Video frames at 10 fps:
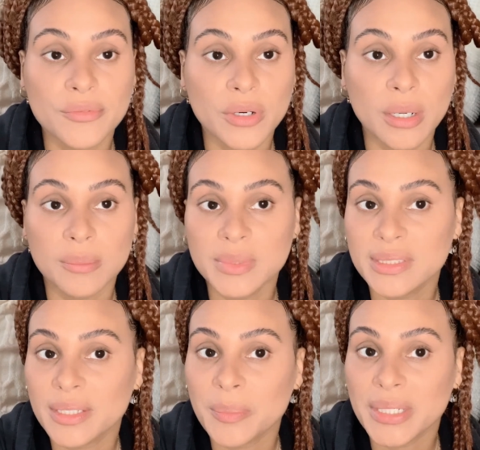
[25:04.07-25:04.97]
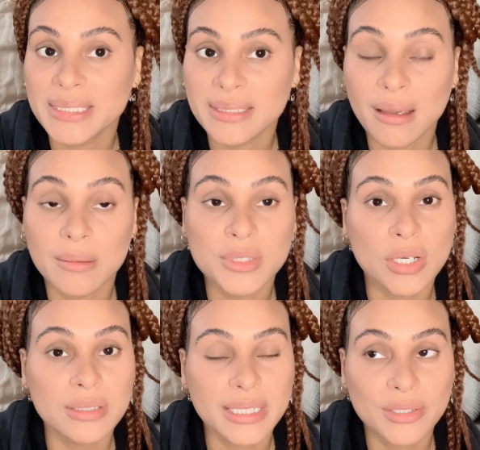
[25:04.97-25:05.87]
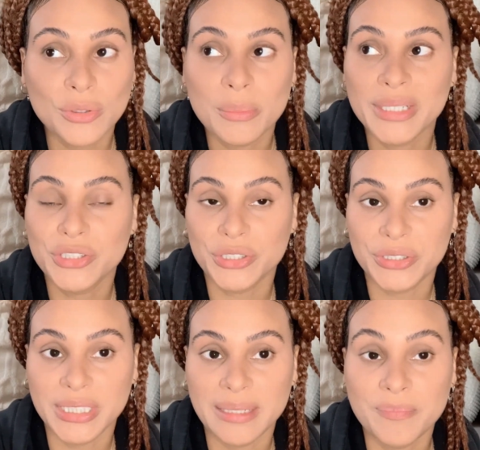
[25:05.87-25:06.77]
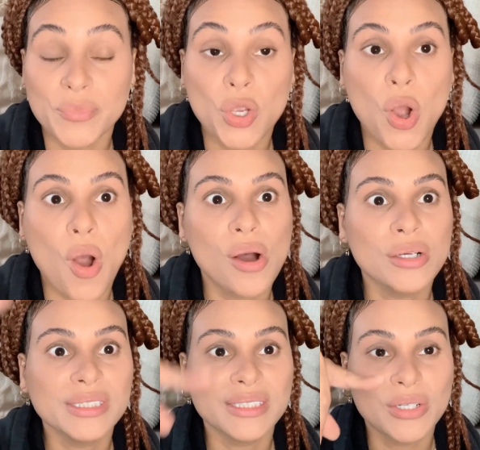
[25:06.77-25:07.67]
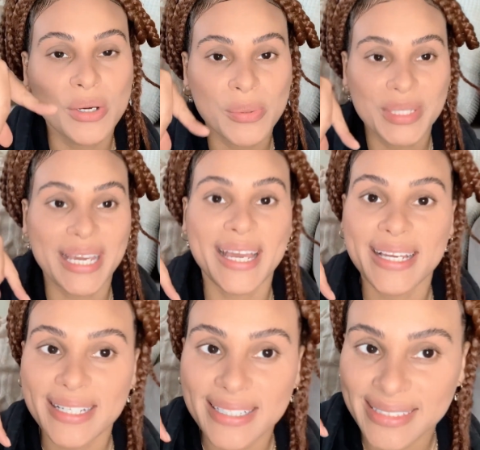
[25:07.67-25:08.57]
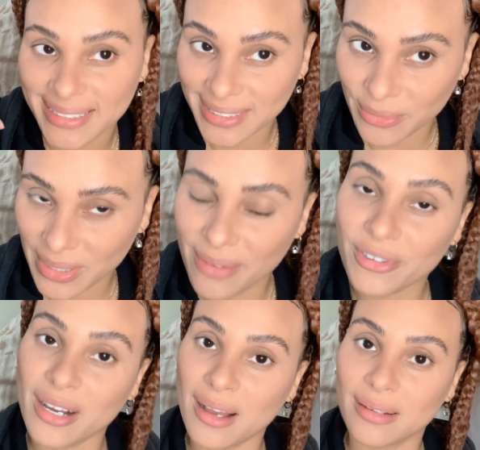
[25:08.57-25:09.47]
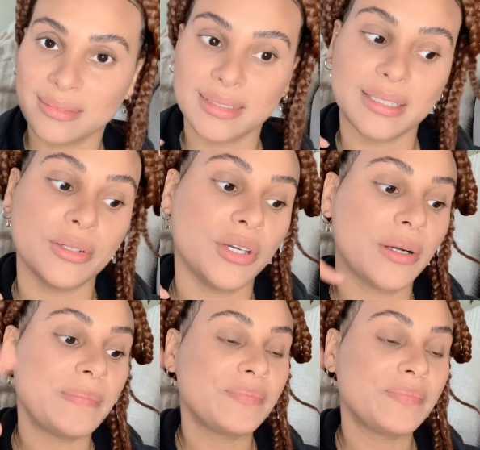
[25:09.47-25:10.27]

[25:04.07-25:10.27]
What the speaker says: from step by step. So I'll take you on my journey Also, yes, I forgot to tell y'all,